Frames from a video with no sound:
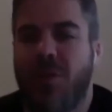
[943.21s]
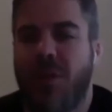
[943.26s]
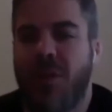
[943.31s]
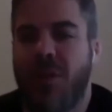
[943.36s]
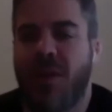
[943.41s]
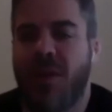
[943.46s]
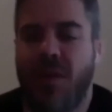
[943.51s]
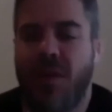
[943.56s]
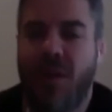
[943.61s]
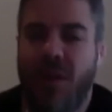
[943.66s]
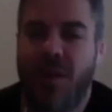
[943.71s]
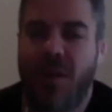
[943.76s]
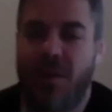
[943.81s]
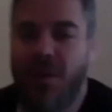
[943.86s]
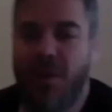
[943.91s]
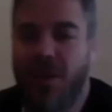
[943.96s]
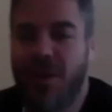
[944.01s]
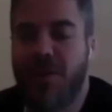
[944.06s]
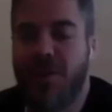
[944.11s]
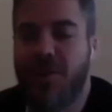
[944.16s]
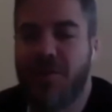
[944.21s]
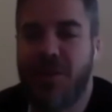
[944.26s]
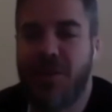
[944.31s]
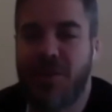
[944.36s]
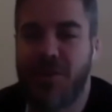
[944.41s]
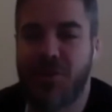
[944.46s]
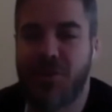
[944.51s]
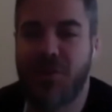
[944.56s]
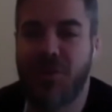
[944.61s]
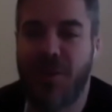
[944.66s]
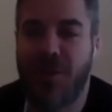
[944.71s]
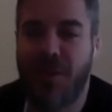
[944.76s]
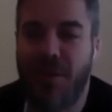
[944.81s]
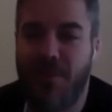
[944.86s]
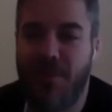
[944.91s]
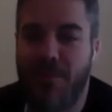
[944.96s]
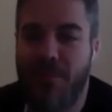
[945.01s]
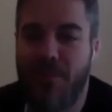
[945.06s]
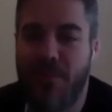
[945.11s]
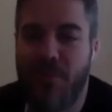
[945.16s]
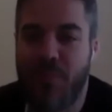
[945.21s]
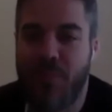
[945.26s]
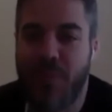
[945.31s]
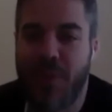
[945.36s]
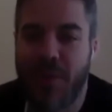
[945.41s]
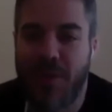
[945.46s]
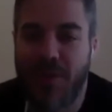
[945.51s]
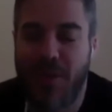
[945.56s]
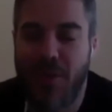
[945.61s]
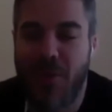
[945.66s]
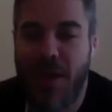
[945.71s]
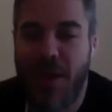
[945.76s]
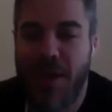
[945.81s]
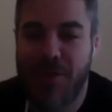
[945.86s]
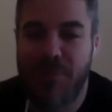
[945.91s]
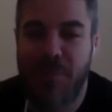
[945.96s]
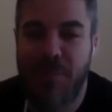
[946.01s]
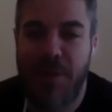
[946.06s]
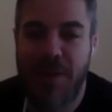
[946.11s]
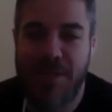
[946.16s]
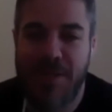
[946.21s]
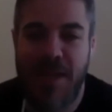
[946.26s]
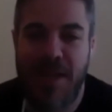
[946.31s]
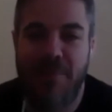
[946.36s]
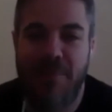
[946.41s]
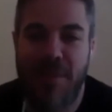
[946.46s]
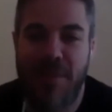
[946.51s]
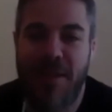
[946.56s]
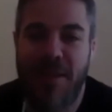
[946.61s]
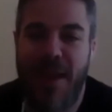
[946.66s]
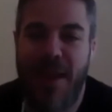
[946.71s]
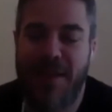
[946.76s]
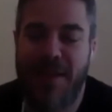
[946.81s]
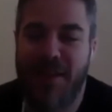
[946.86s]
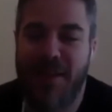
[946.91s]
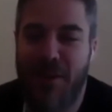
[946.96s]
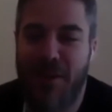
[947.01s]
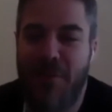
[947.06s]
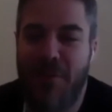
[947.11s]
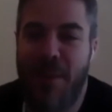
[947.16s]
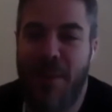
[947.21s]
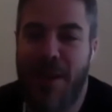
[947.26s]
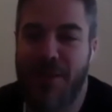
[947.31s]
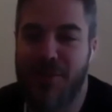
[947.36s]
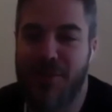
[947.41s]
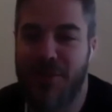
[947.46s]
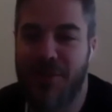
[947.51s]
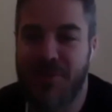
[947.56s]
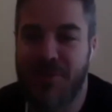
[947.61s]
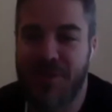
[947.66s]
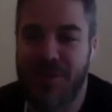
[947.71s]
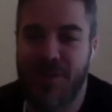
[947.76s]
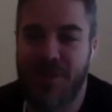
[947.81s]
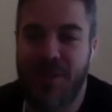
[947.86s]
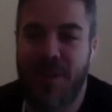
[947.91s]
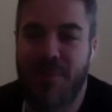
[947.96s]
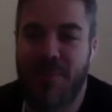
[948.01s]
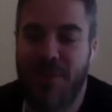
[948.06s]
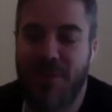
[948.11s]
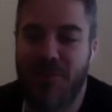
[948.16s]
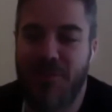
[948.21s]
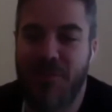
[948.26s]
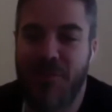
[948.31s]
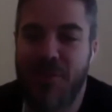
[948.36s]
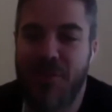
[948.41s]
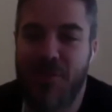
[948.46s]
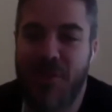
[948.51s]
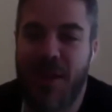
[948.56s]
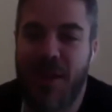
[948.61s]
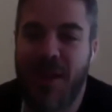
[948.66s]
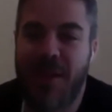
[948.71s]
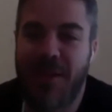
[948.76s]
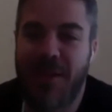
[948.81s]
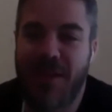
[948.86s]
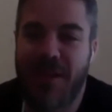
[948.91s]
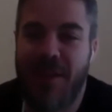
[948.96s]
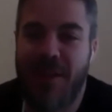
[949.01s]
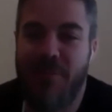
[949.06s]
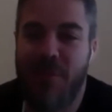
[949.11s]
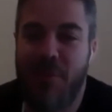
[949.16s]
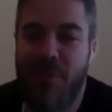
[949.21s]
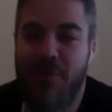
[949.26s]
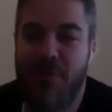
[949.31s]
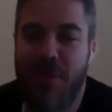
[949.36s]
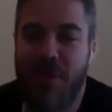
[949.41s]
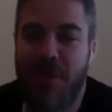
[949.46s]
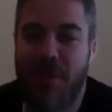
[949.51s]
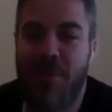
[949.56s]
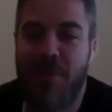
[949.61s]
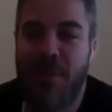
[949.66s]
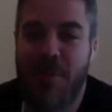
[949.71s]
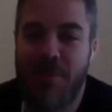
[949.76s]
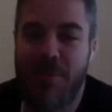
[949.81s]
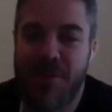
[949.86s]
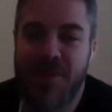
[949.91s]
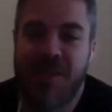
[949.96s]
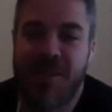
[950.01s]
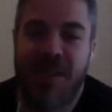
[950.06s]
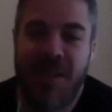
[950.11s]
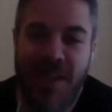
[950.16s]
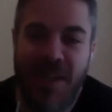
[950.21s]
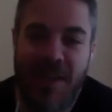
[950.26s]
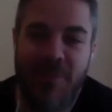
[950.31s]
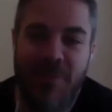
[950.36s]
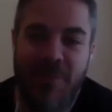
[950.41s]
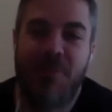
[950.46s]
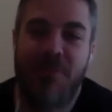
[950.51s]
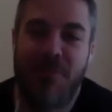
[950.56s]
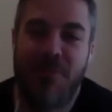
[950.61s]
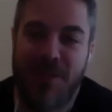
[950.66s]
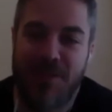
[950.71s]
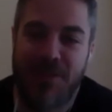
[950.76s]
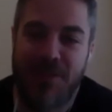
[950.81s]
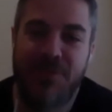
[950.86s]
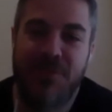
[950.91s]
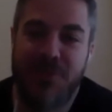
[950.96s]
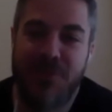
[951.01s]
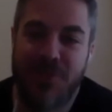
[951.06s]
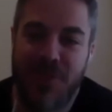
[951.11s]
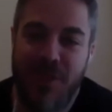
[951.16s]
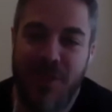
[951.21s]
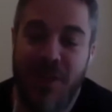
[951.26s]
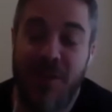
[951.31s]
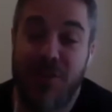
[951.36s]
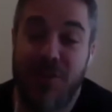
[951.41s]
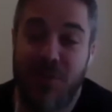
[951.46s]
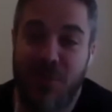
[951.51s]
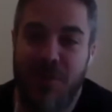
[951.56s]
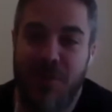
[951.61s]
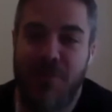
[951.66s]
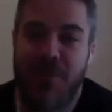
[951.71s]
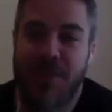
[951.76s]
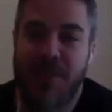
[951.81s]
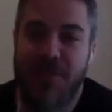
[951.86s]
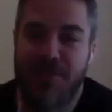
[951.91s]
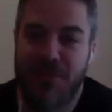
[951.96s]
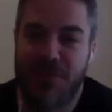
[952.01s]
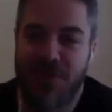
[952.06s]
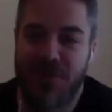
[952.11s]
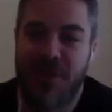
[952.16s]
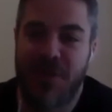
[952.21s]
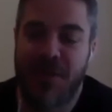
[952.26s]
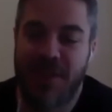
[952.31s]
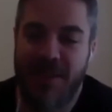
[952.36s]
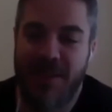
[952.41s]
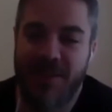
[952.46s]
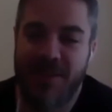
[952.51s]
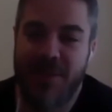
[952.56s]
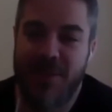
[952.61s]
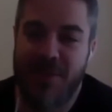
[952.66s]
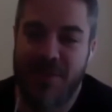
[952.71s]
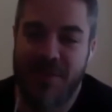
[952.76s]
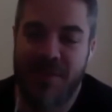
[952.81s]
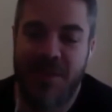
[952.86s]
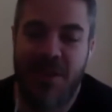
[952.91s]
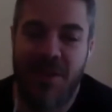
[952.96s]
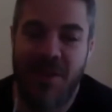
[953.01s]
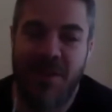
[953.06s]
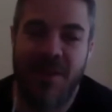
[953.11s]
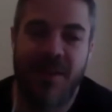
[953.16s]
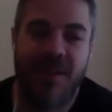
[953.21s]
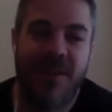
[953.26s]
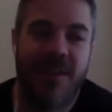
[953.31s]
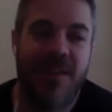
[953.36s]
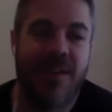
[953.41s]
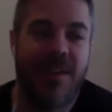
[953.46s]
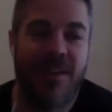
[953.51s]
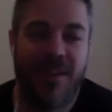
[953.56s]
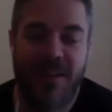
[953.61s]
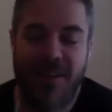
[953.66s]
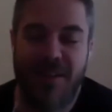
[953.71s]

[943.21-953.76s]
Yeah, yeah. I like that you touched on the old Headspace app there. Andy Kirkpatrick was a chap, I think, from the UK that came up with it, and I remember seeing him on festival circuit. I used to work festival circuit when I was younger. I lived